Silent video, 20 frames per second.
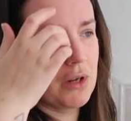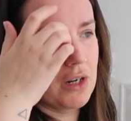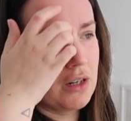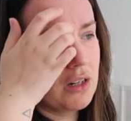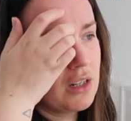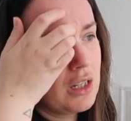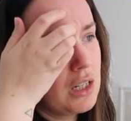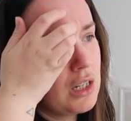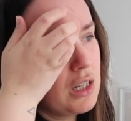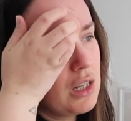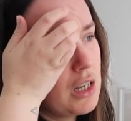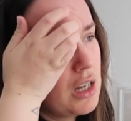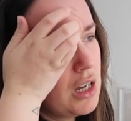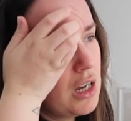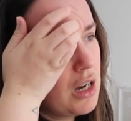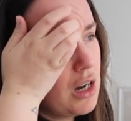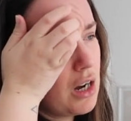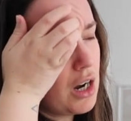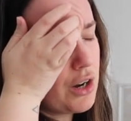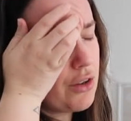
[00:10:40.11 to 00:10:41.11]
And
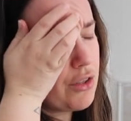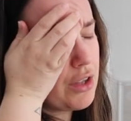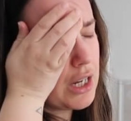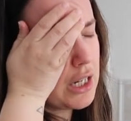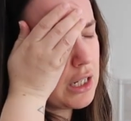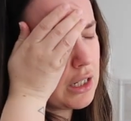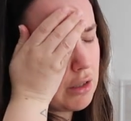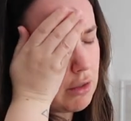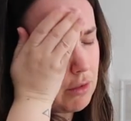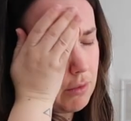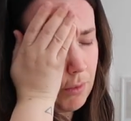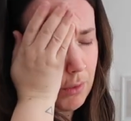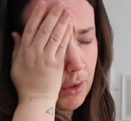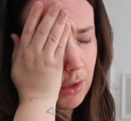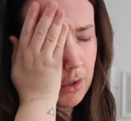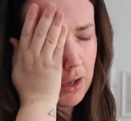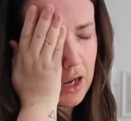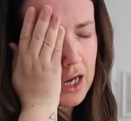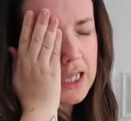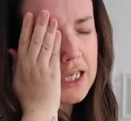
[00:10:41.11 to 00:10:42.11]
I think
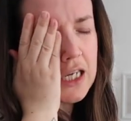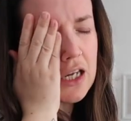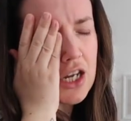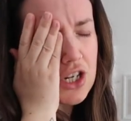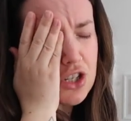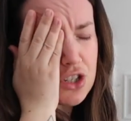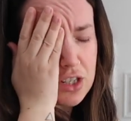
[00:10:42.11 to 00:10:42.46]
I